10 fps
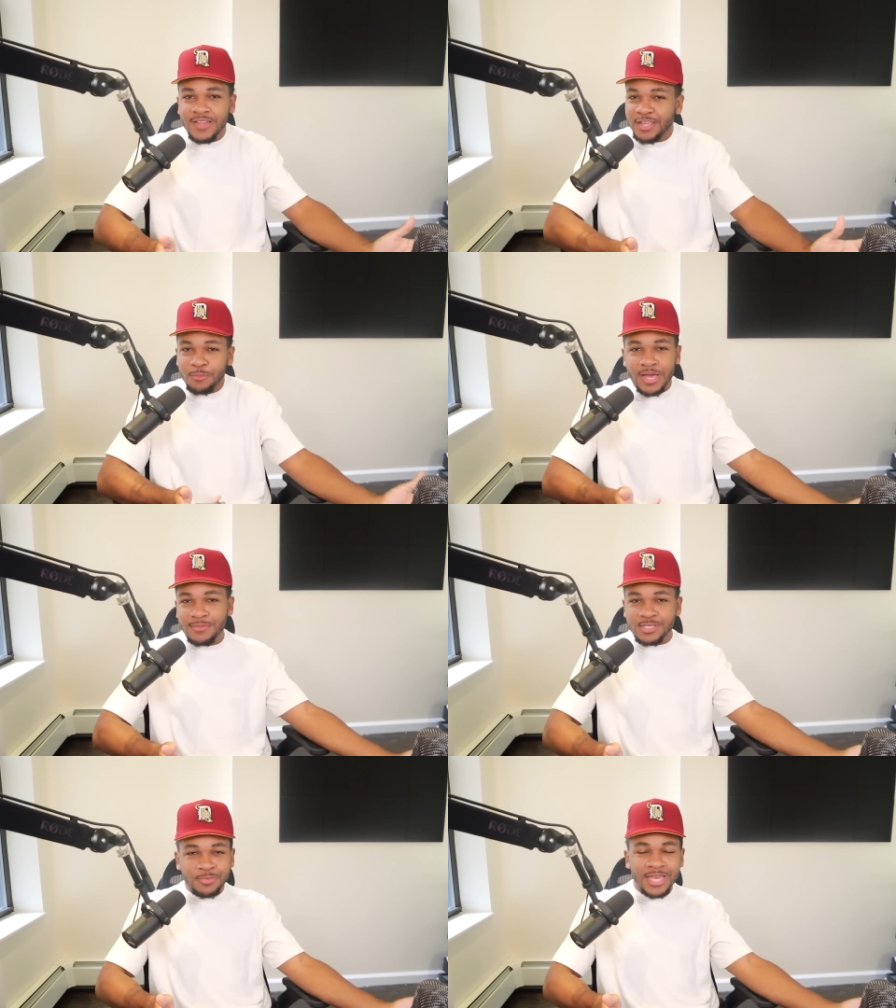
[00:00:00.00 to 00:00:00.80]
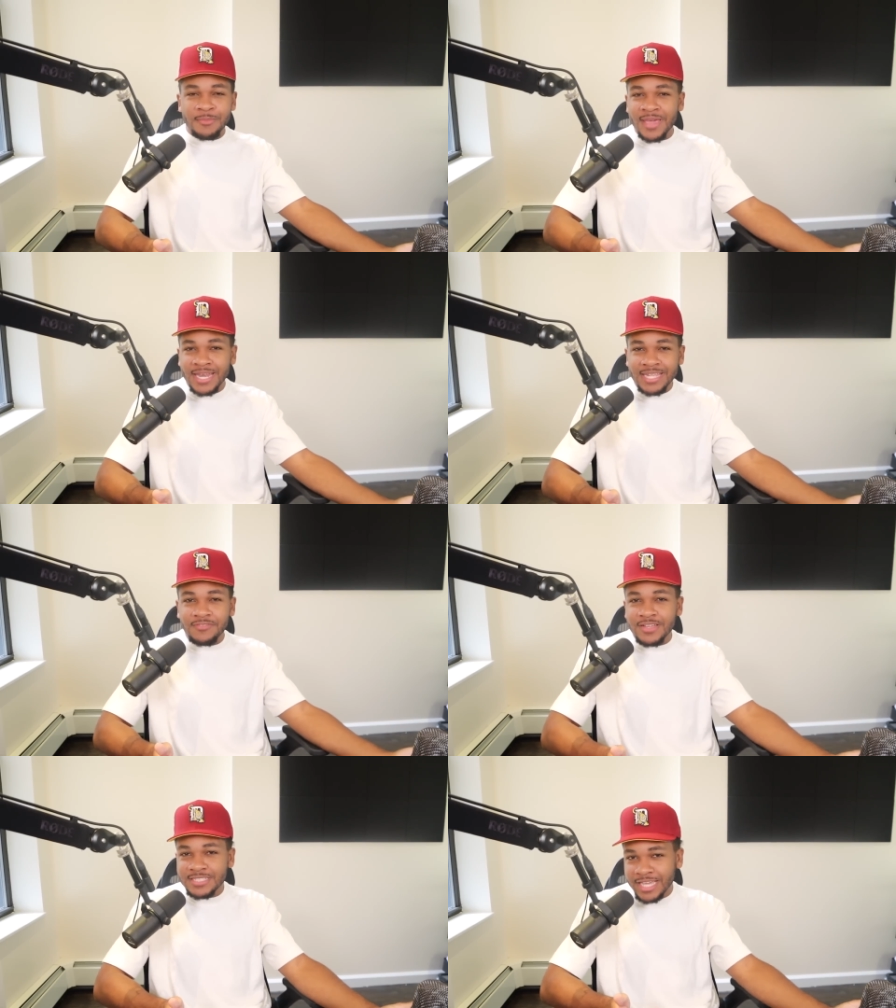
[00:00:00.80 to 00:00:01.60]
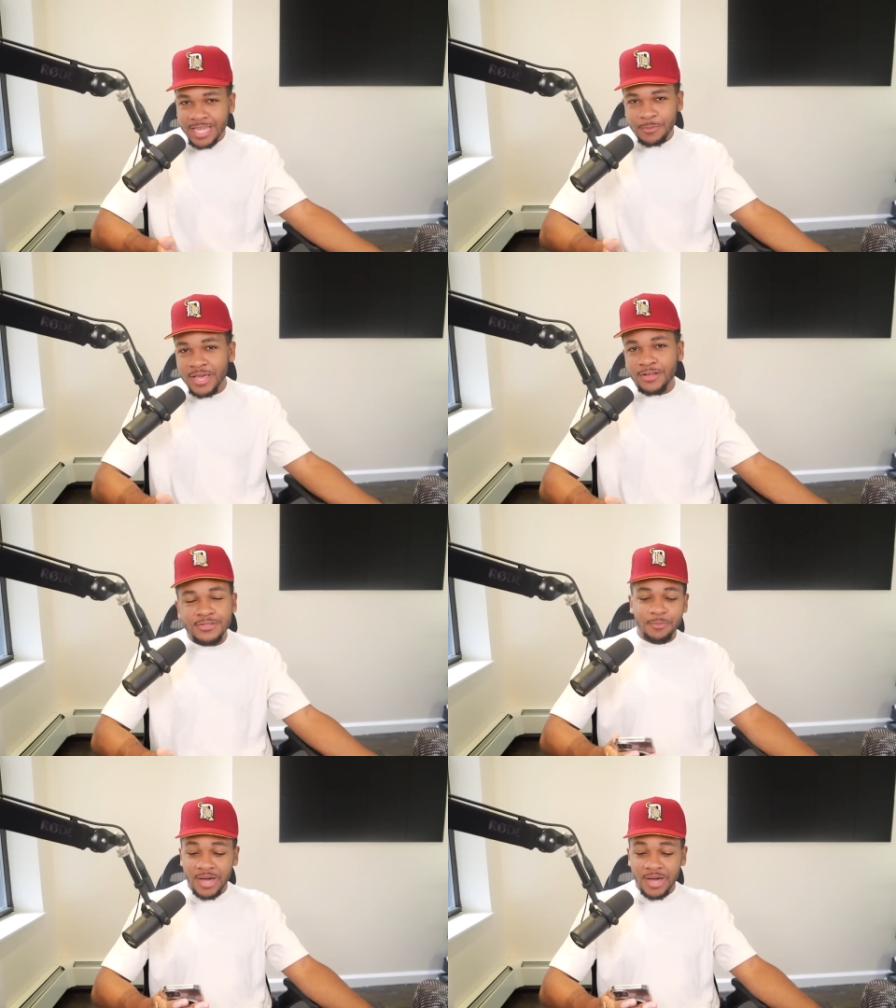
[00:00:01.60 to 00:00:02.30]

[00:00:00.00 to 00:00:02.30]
Like you're probably just playing man defense and getting bailed.